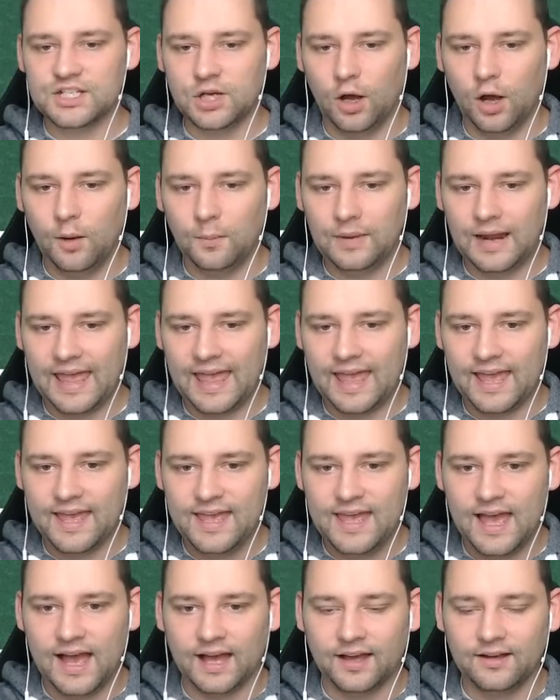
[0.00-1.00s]
top layer
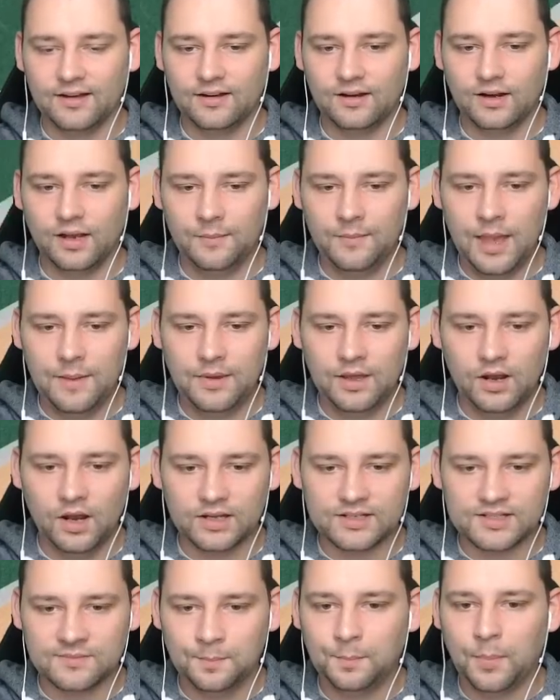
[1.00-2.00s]
here. Like maybe
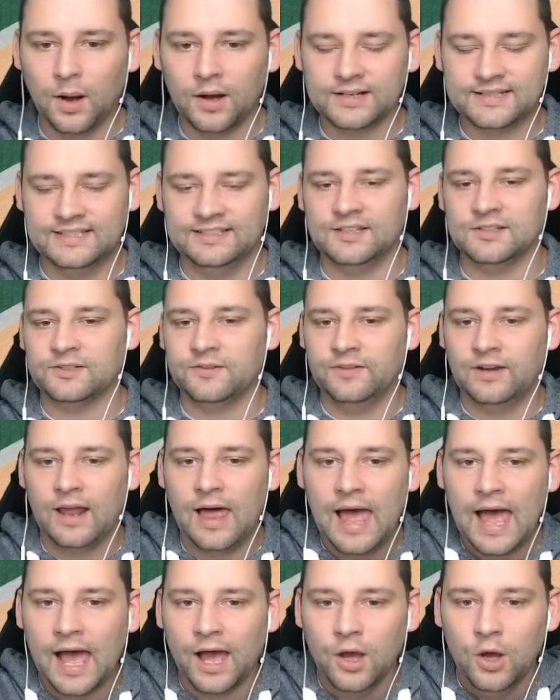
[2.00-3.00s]
like some boxes or something
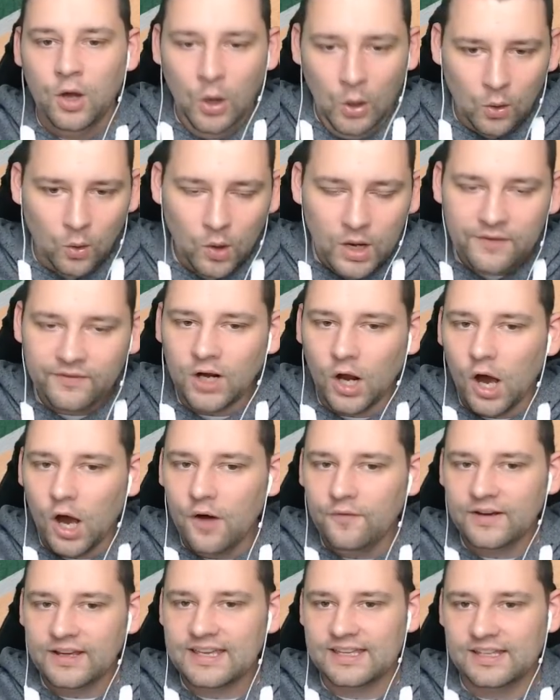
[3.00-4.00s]
like that. Or even
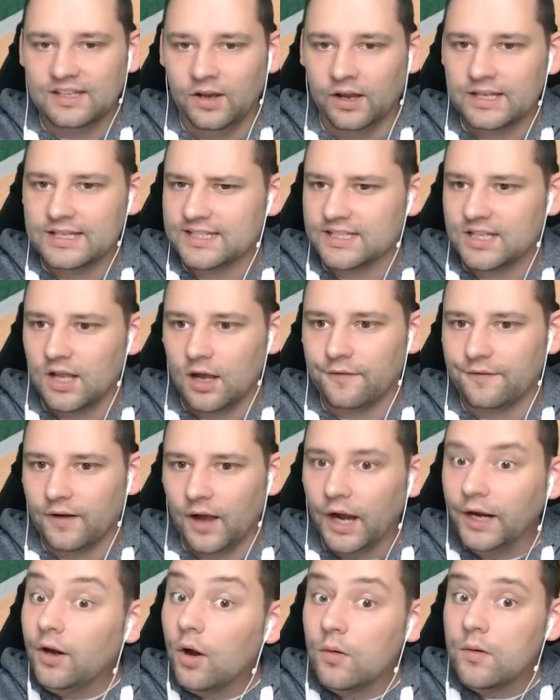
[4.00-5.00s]
other like stuff.
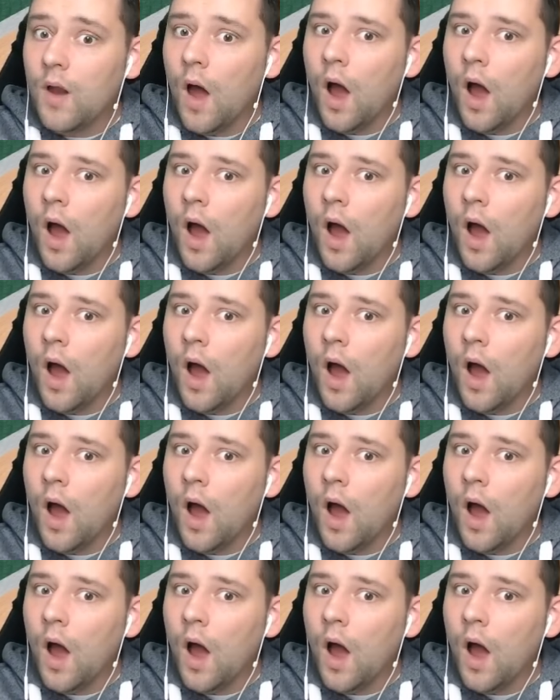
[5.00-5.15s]
I don't